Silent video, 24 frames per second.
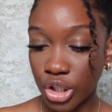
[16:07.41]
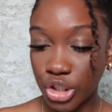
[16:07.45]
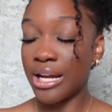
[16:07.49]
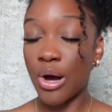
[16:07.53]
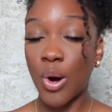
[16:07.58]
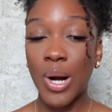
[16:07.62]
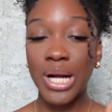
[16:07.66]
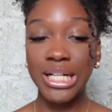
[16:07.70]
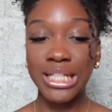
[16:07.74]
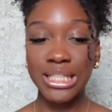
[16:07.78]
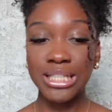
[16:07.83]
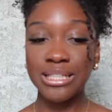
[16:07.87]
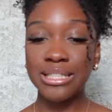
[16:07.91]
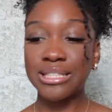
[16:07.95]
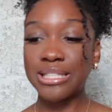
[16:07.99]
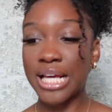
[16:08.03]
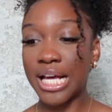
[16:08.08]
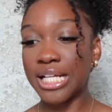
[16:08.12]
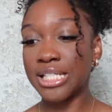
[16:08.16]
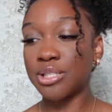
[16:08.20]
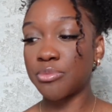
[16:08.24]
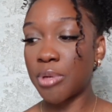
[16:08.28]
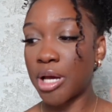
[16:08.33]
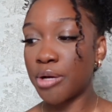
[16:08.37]
Now, I didn't
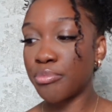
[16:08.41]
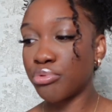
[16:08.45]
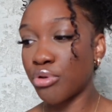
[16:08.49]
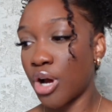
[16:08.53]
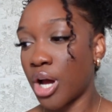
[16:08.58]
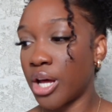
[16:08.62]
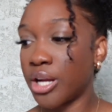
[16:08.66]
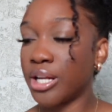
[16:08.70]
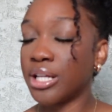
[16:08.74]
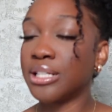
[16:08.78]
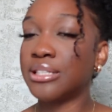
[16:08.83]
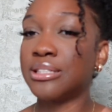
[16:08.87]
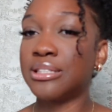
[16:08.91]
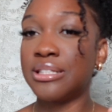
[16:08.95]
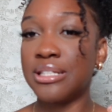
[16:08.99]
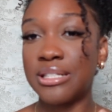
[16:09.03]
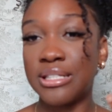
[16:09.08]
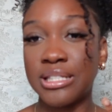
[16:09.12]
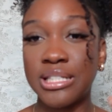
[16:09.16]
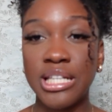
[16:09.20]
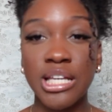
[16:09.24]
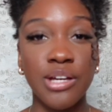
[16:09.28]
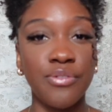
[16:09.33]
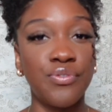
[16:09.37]
test my products to
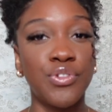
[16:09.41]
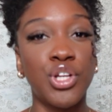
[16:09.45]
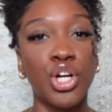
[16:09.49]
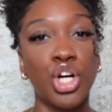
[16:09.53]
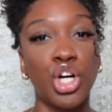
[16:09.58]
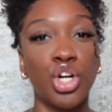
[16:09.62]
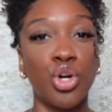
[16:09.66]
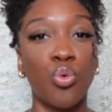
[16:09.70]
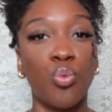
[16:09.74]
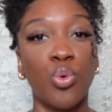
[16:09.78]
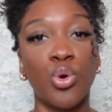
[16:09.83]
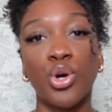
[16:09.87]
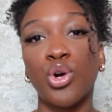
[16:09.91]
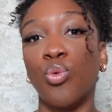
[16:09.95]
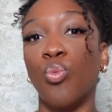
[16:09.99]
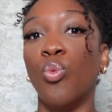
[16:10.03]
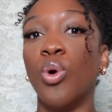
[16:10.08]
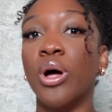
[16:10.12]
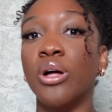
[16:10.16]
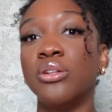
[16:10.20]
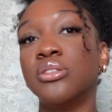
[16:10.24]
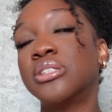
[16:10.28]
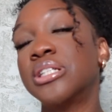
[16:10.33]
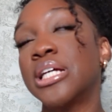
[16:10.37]
see if they're gonna work
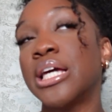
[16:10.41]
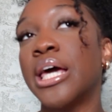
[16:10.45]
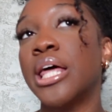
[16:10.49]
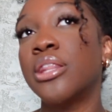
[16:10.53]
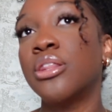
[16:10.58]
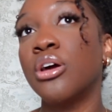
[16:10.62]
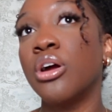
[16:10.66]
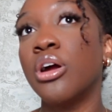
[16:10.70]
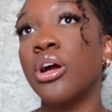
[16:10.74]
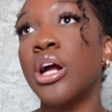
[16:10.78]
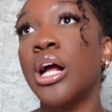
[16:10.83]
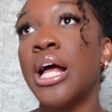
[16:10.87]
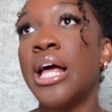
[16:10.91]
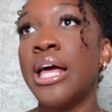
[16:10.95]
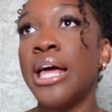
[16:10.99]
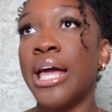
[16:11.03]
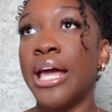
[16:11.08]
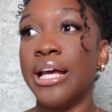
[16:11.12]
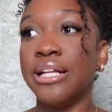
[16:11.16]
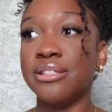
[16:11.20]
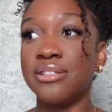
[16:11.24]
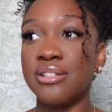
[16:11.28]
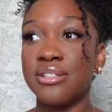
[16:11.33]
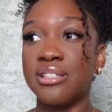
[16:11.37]
well together
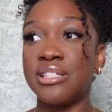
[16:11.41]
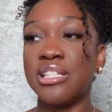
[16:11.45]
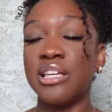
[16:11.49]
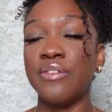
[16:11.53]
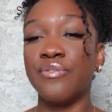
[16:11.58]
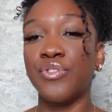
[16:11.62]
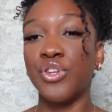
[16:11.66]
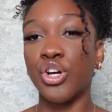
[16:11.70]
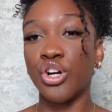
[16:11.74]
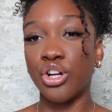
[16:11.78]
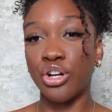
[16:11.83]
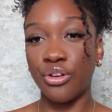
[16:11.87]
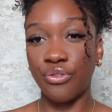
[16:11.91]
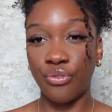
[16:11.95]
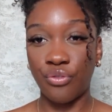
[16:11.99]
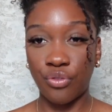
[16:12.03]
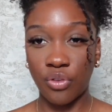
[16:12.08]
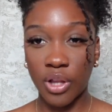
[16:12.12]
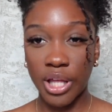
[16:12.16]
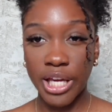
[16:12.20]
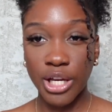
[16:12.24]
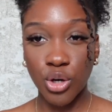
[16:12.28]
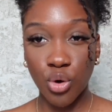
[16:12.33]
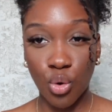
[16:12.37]
and to see if they're gonna
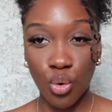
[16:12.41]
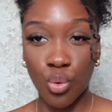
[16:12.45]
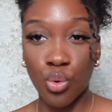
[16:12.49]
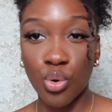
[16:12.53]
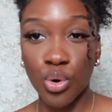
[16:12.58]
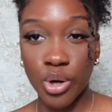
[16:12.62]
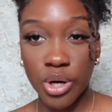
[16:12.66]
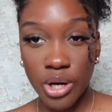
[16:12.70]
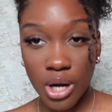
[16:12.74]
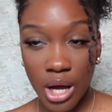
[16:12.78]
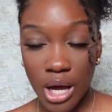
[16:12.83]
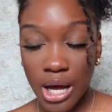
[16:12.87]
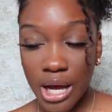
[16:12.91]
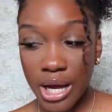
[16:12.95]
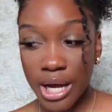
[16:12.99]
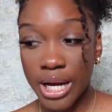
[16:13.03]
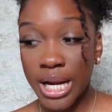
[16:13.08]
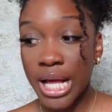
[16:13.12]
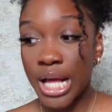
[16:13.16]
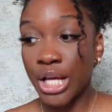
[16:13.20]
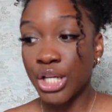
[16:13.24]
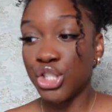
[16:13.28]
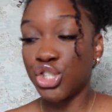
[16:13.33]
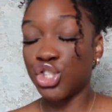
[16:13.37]
flake or not.
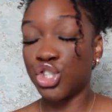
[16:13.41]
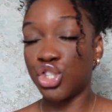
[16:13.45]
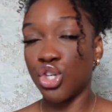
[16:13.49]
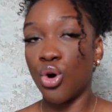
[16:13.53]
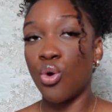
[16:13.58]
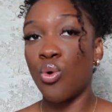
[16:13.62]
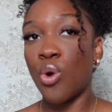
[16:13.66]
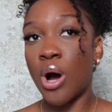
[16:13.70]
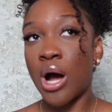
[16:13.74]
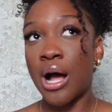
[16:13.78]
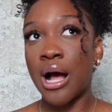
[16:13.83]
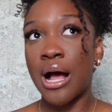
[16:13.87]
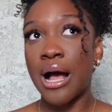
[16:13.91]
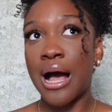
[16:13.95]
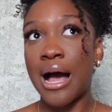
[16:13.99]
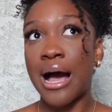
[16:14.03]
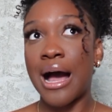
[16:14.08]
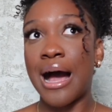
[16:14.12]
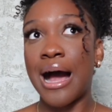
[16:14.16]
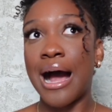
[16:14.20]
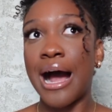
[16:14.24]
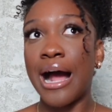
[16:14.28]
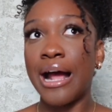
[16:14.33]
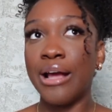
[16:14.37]
So
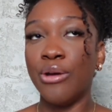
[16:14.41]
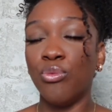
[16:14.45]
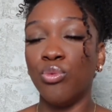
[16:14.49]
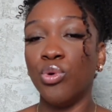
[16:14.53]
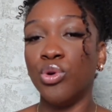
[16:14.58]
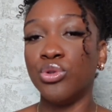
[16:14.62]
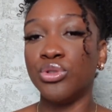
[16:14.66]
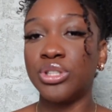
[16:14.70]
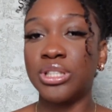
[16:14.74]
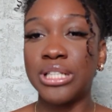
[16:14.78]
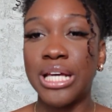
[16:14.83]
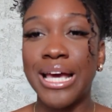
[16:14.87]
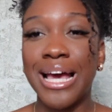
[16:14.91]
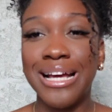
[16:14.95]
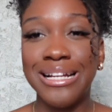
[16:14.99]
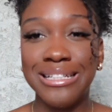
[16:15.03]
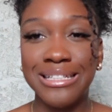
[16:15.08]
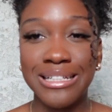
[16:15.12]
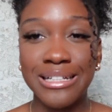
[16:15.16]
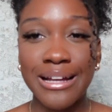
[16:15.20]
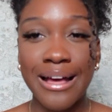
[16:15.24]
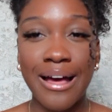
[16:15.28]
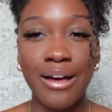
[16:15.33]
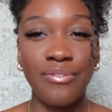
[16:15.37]
I will say I
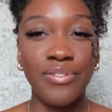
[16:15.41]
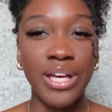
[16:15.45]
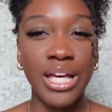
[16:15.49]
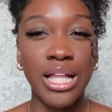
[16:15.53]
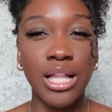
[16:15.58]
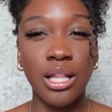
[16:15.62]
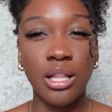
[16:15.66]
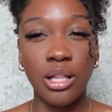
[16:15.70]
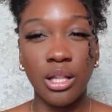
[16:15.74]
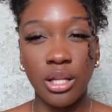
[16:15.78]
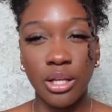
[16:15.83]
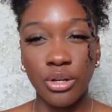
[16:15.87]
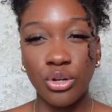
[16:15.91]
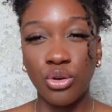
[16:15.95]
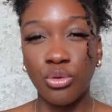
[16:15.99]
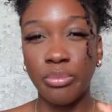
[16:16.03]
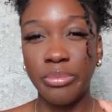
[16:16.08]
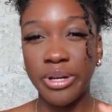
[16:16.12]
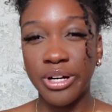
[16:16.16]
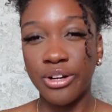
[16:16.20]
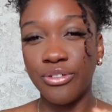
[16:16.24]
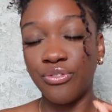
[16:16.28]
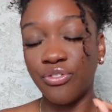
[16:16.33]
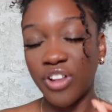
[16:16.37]
did have a little
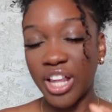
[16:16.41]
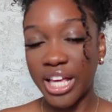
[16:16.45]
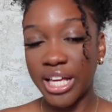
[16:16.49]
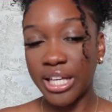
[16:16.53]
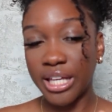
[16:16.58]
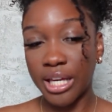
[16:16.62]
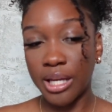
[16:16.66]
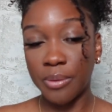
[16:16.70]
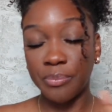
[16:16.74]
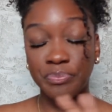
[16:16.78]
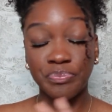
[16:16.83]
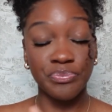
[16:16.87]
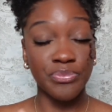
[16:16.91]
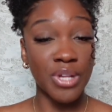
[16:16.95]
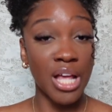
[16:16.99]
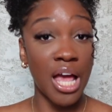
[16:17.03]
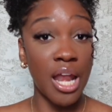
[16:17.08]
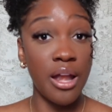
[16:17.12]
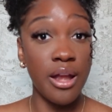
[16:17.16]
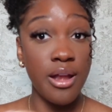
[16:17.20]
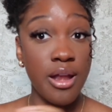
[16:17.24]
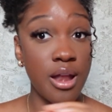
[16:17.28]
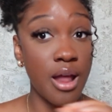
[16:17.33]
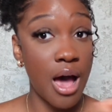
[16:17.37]
bit of flaking.
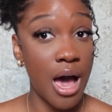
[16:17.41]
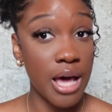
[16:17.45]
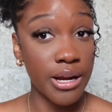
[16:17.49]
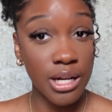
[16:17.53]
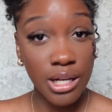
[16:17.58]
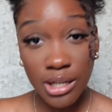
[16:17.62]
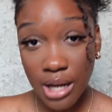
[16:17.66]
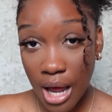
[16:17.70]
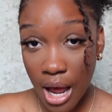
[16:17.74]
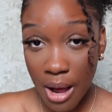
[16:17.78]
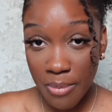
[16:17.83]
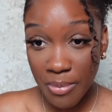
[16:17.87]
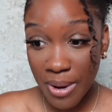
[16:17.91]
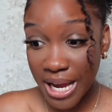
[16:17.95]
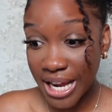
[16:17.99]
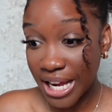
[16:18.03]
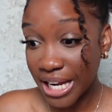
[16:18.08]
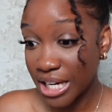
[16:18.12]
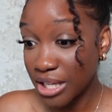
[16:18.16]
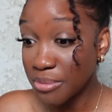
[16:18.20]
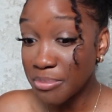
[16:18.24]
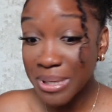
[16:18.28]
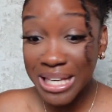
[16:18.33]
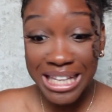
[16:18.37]
Not a lot by
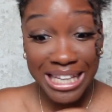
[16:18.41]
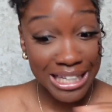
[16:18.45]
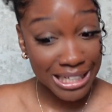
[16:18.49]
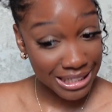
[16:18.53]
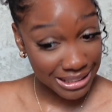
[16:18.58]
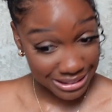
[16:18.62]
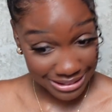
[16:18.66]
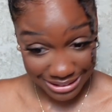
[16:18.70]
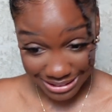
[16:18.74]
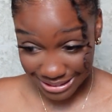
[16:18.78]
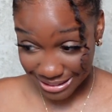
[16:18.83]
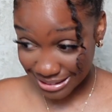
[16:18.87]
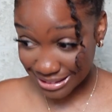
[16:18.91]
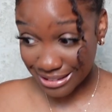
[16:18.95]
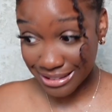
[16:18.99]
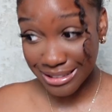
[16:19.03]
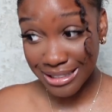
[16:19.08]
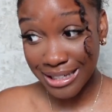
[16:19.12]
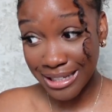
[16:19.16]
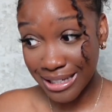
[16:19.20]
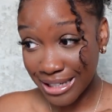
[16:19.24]
any means.